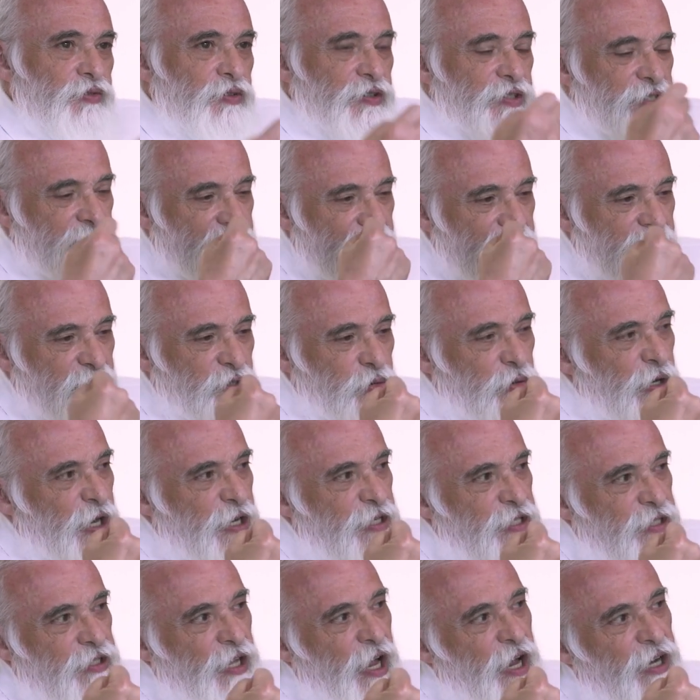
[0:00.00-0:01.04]
Since we are
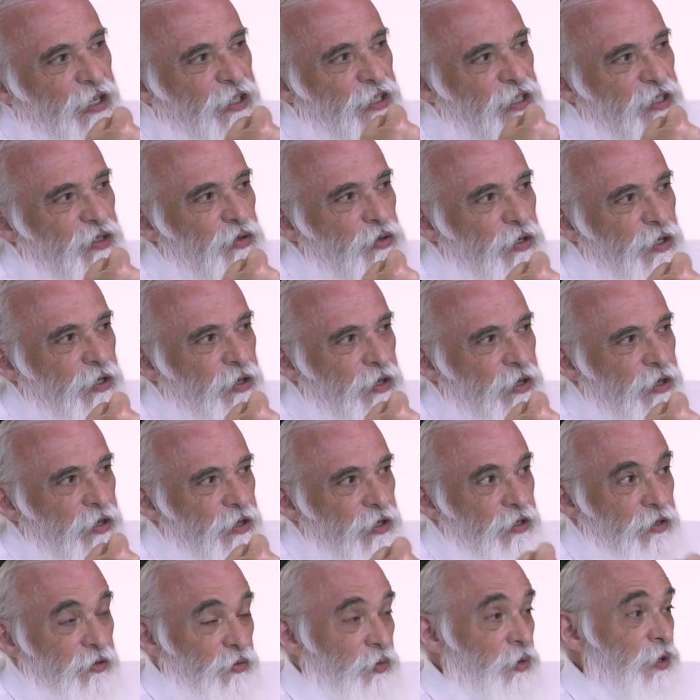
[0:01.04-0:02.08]
starting with
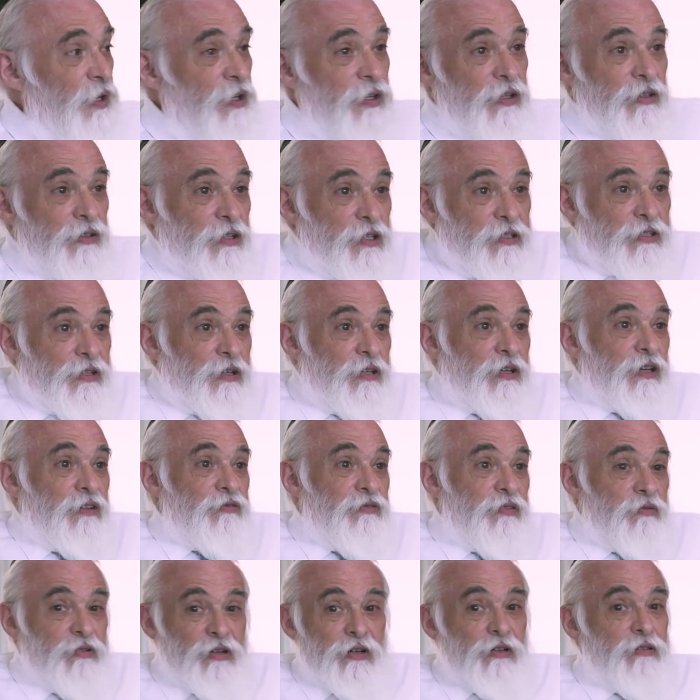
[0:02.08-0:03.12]
we, that's a
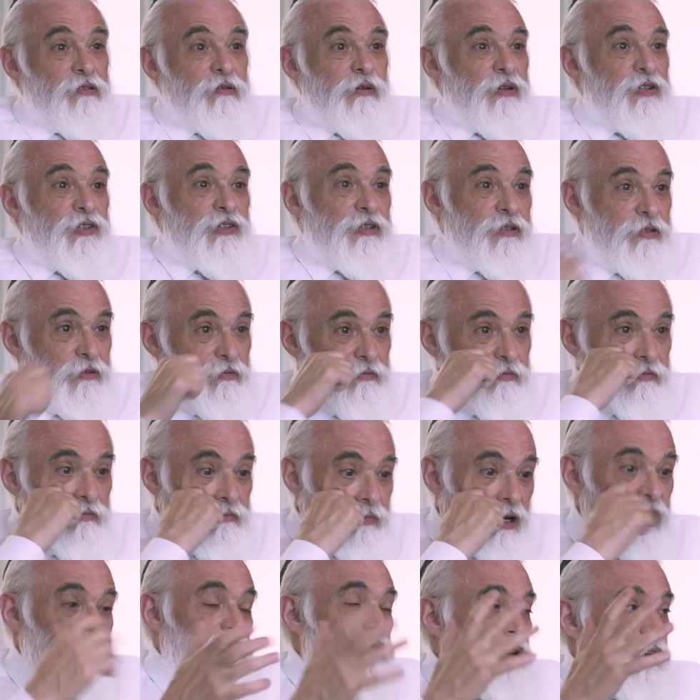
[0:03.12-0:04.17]
given. We don't question,
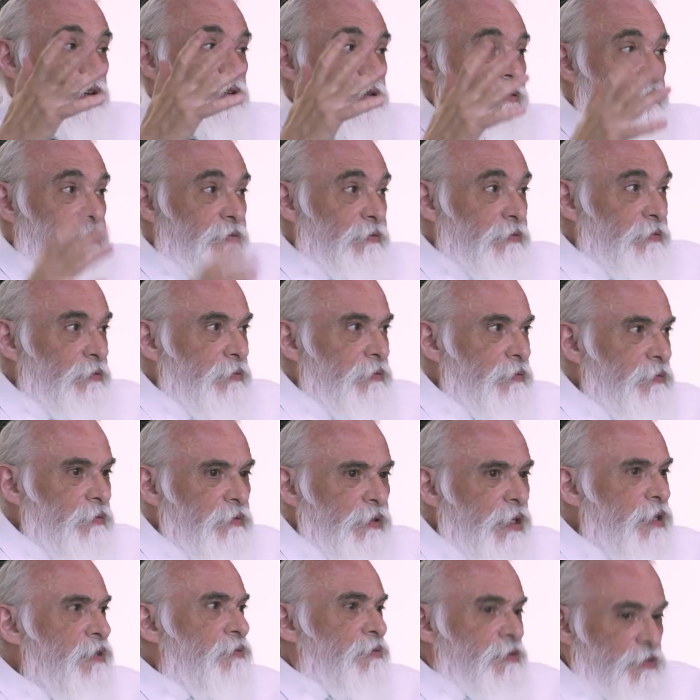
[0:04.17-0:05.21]
I'm here.
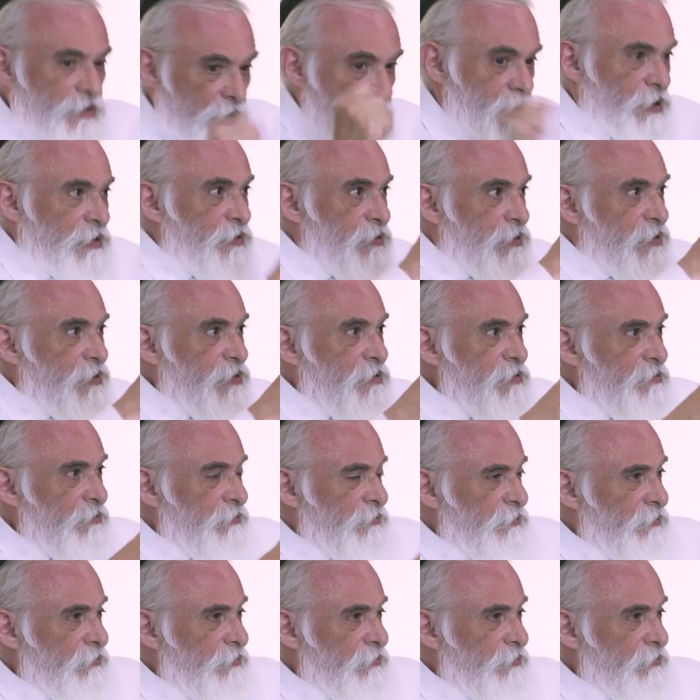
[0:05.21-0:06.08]
Answer, yeah, you do.